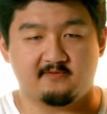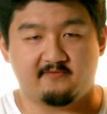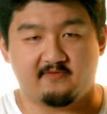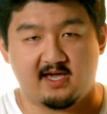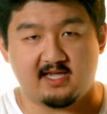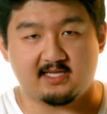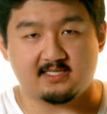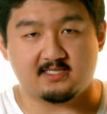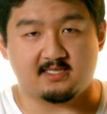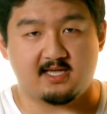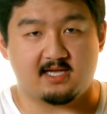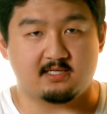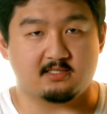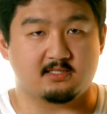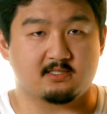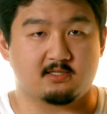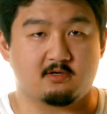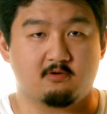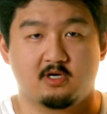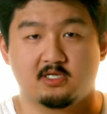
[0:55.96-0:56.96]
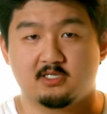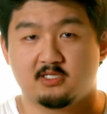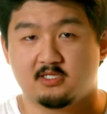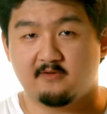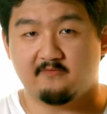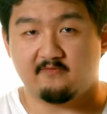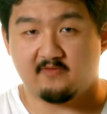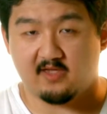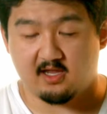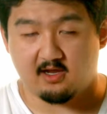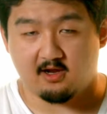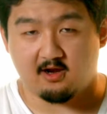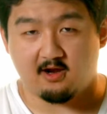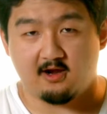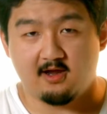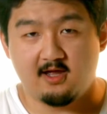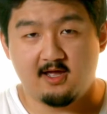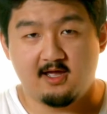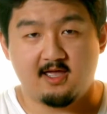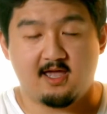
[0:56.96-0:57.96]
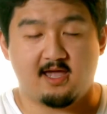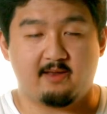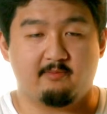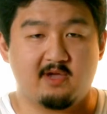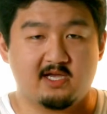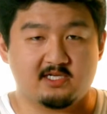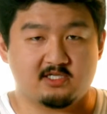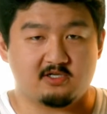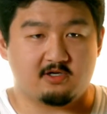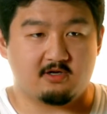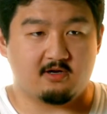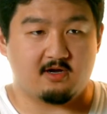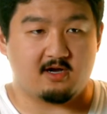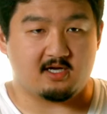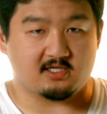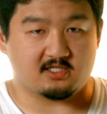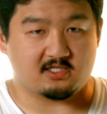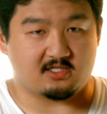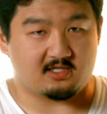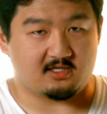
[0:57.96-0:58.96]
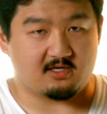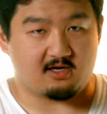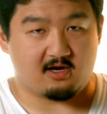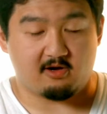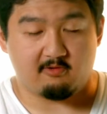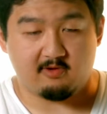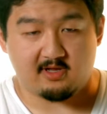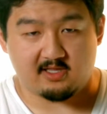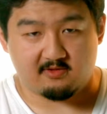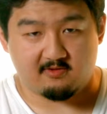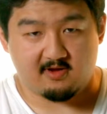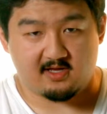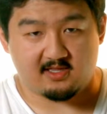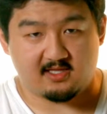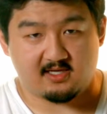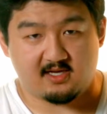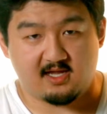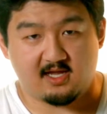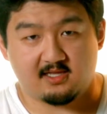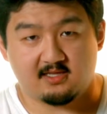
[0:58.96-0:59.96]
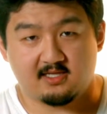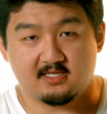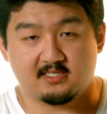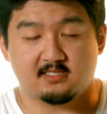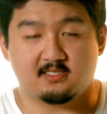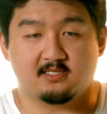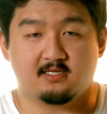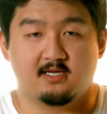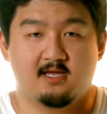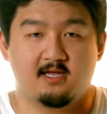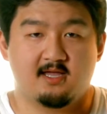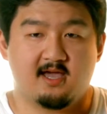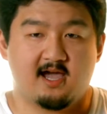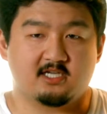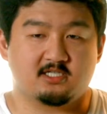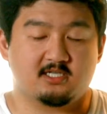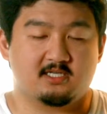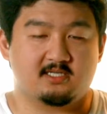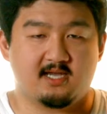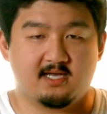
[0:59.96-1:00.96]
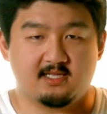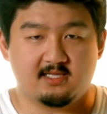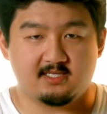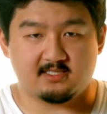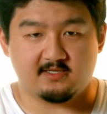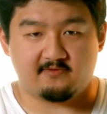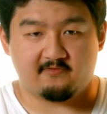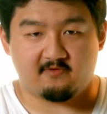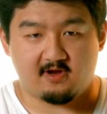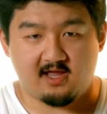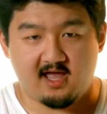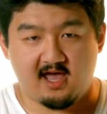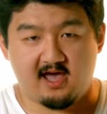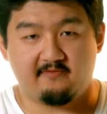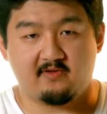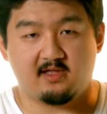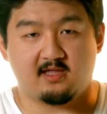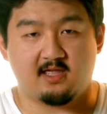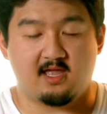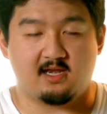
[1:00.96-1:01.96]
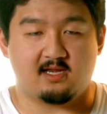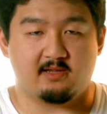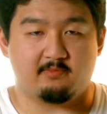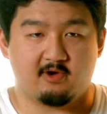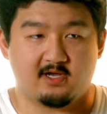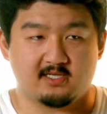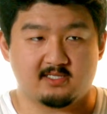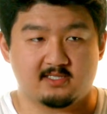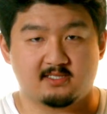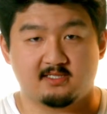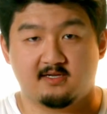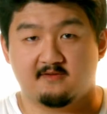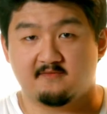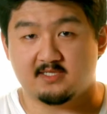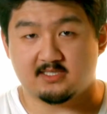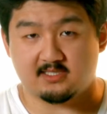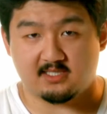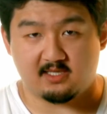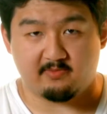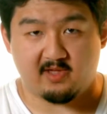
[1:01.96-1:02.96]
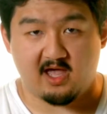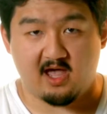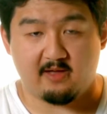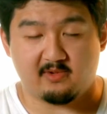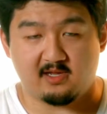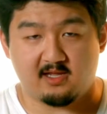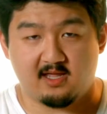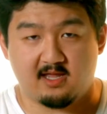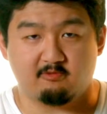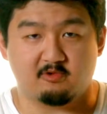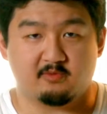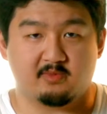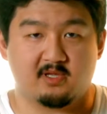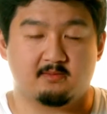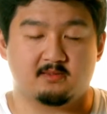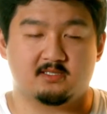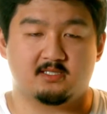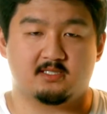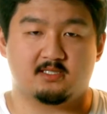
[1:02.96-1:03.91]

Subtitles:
device that'll go onto the finger and measure your oxygen and heart rate throughout the night. This will actually tell us if we're having any presence of the sleep apnea, and we'll be able